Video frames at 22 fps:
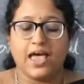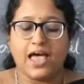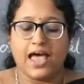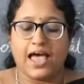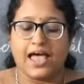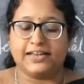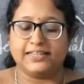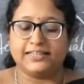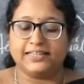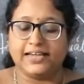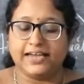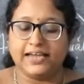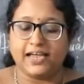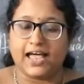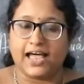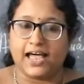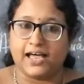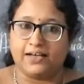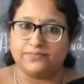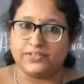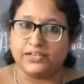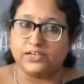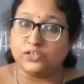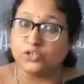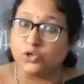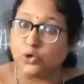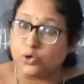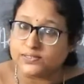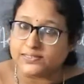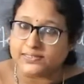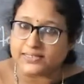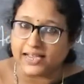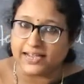And they have the
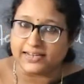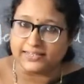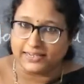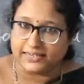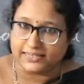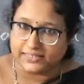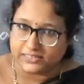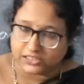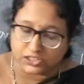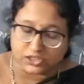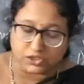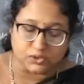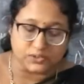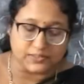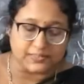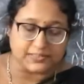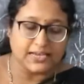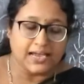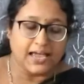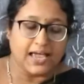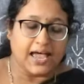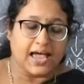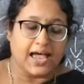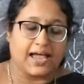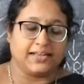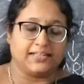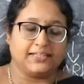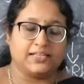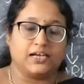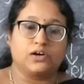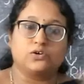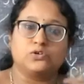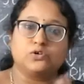nodes and the internodes,
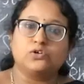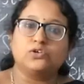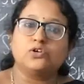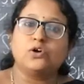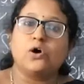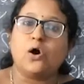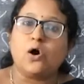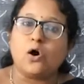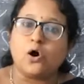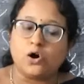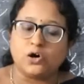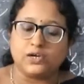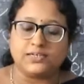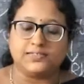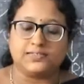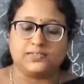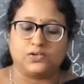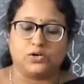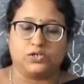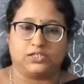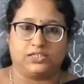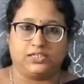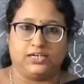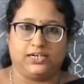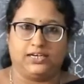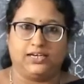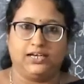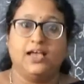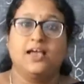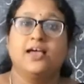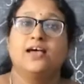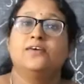and they are grown horizontally,